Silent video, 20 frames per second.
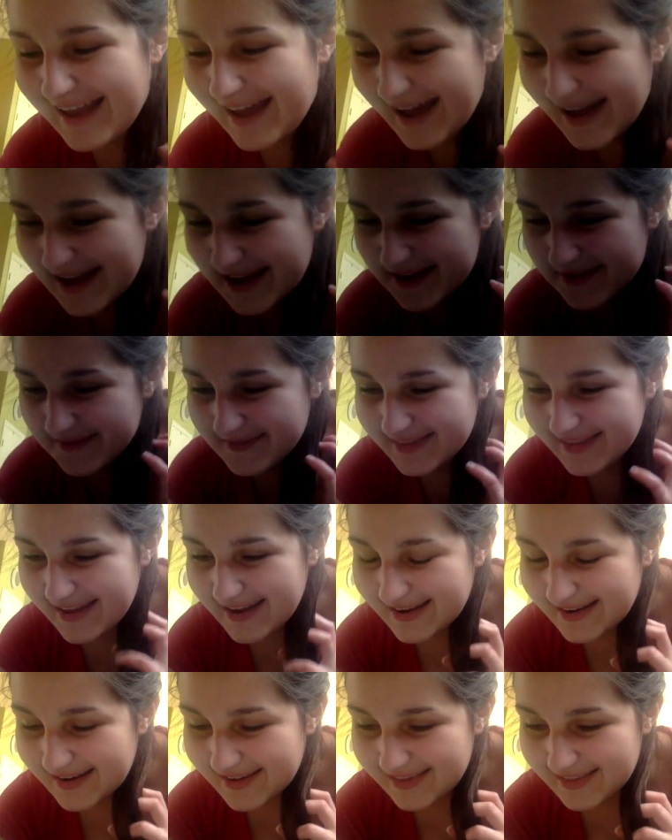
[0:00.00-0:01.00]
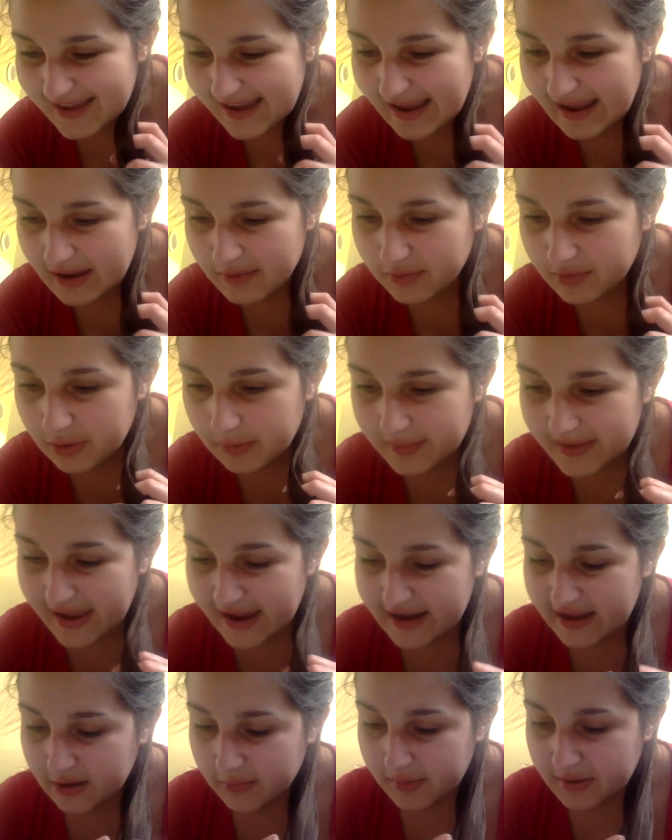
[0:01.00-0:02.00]
Then they will be
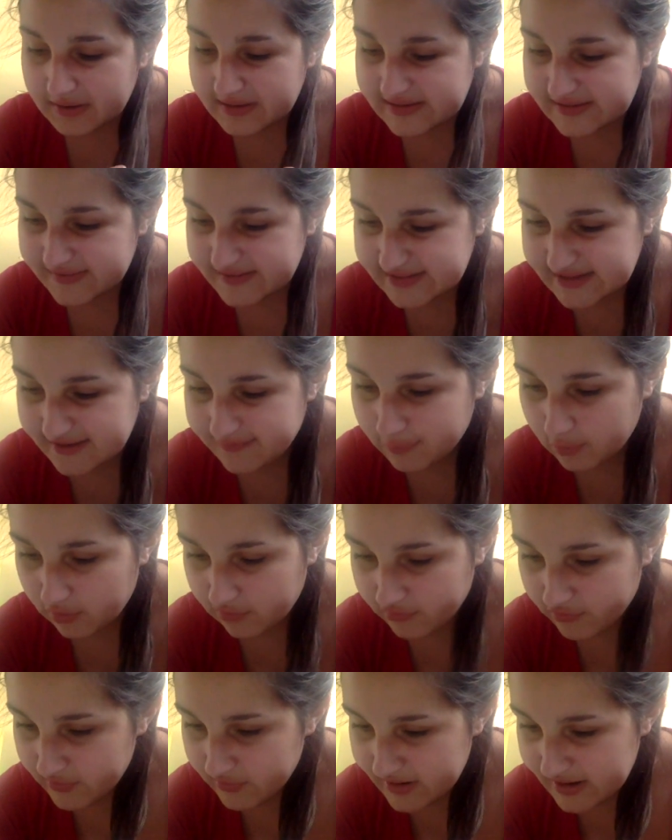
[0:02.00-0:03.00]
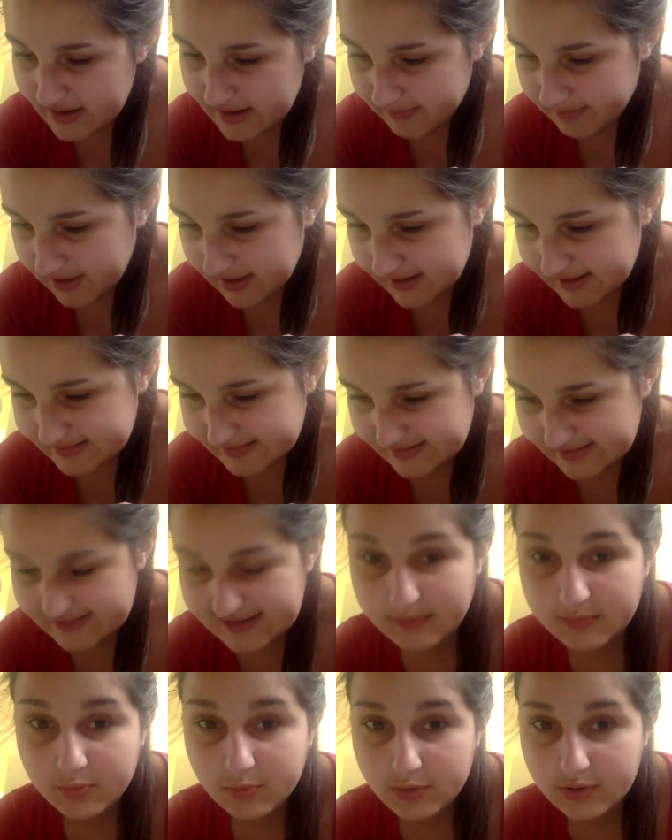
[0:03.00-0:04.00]
getting a wellness visit for free because that's
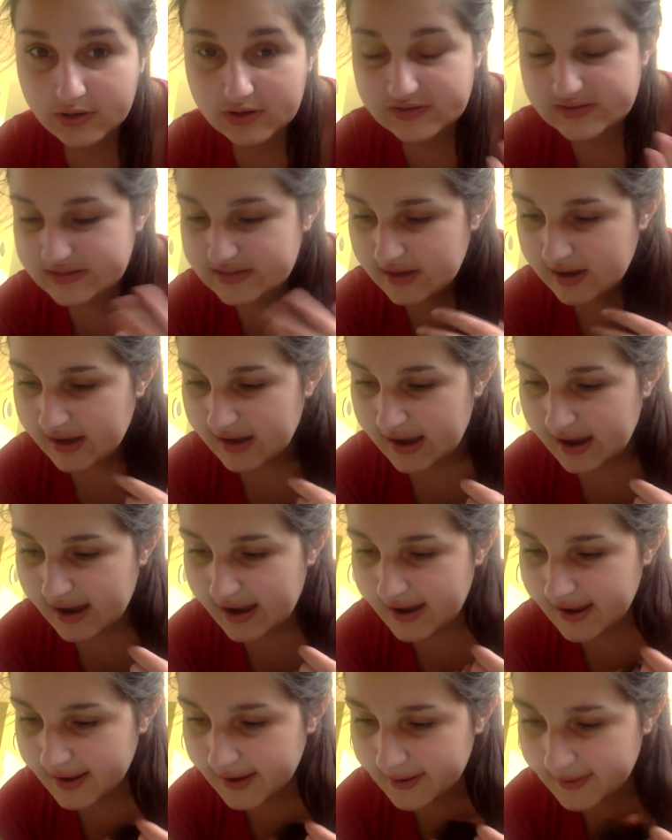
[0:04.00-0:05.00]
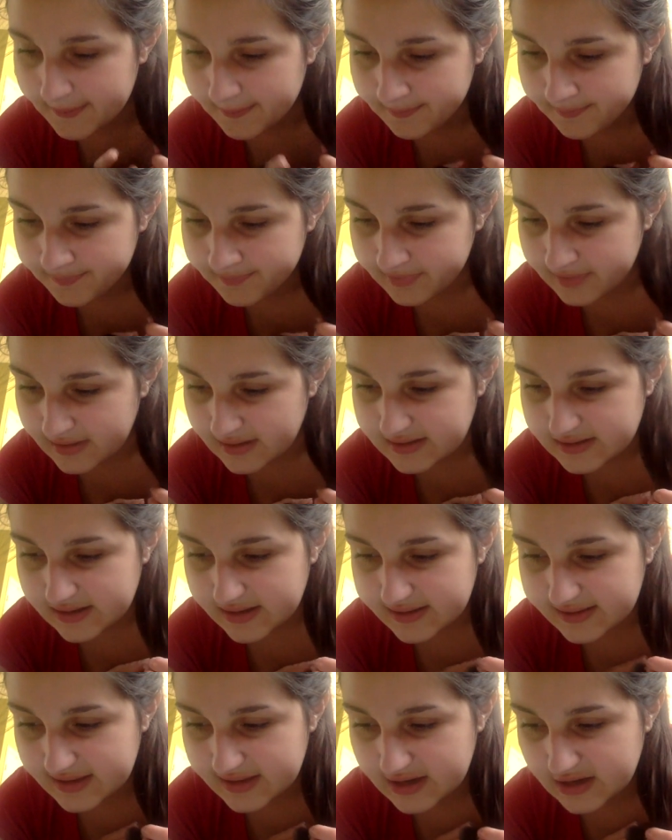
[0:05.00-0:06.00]
how it works.
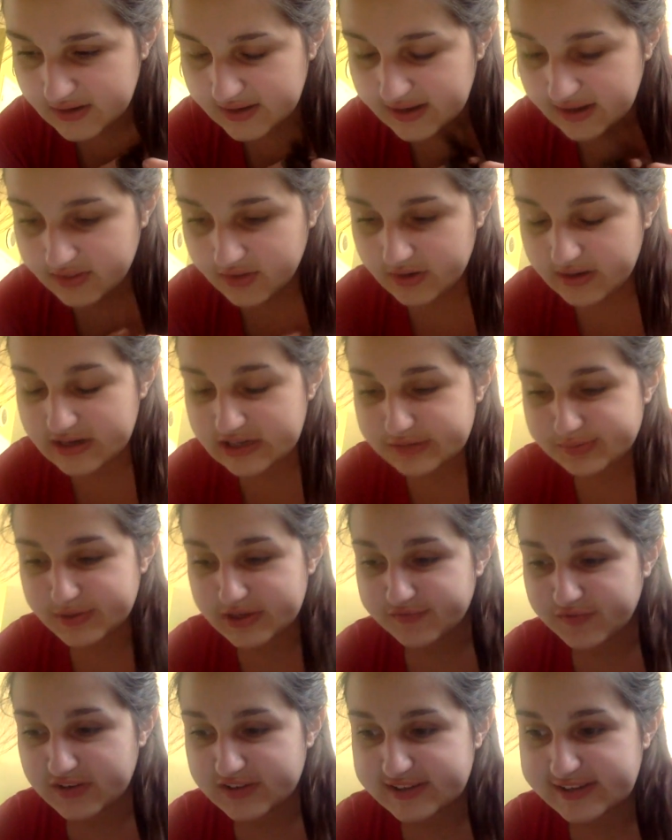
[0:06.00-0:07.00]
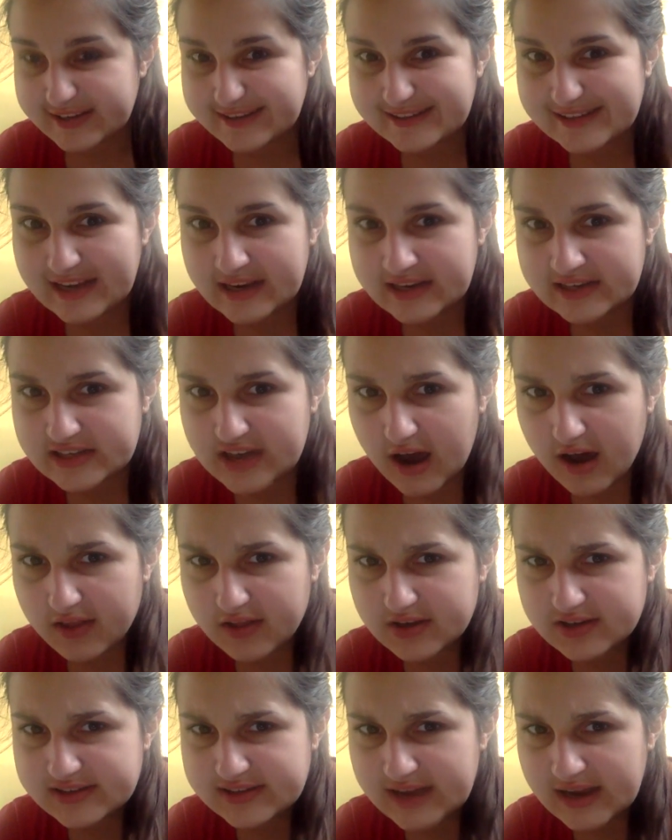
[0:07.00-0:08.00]
And then you can get their ears pierced for
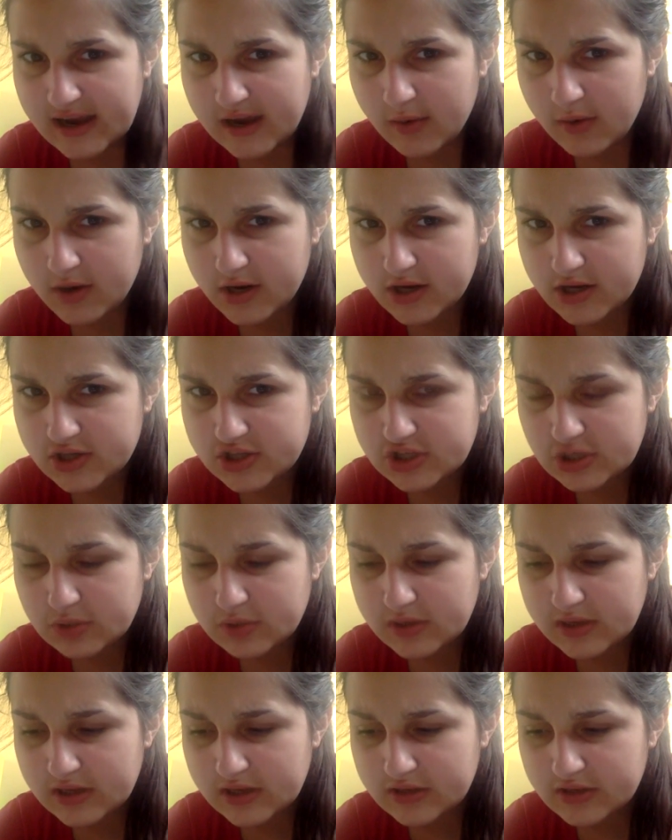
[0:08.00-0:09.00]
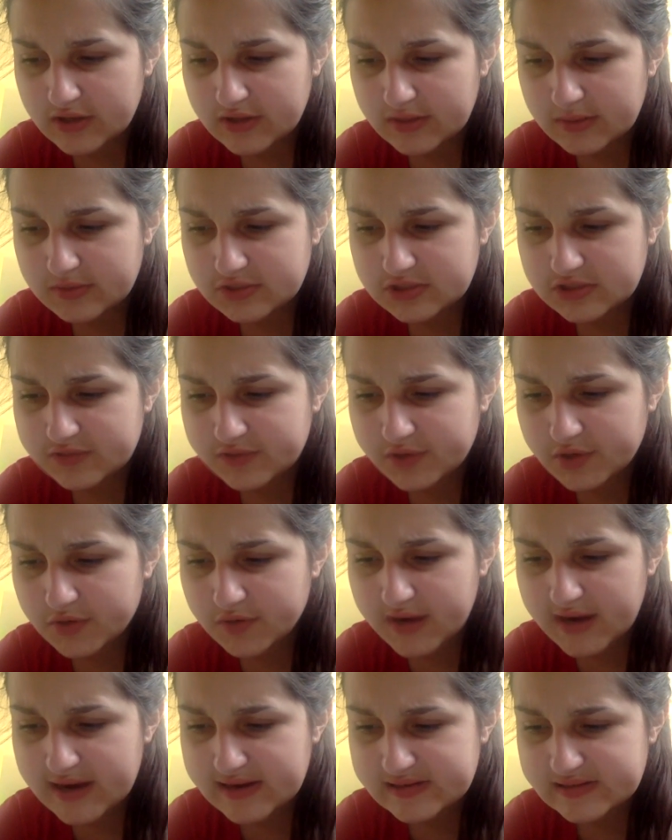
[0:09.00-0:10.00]
$16 now. Are you joking? I thought that was just for
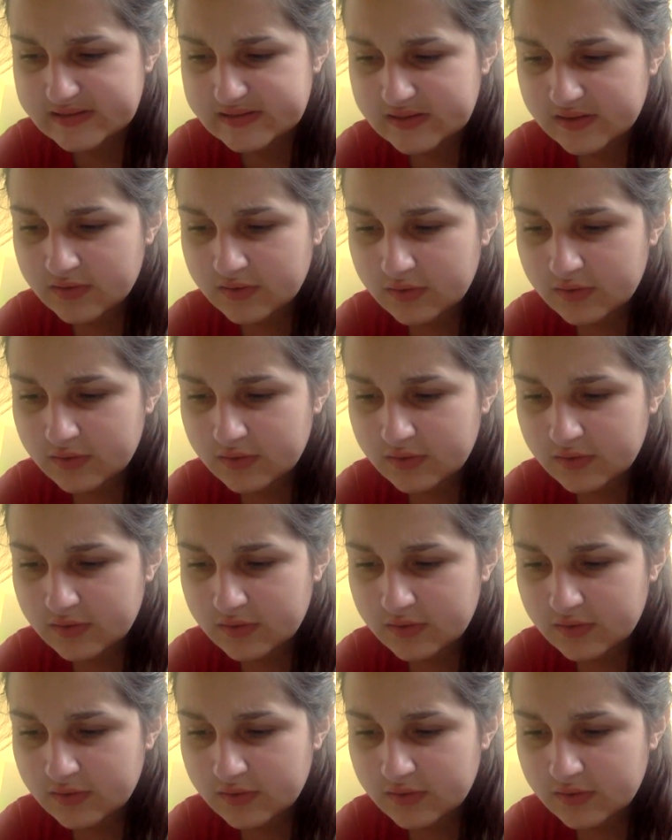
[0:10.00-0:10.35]
Grace.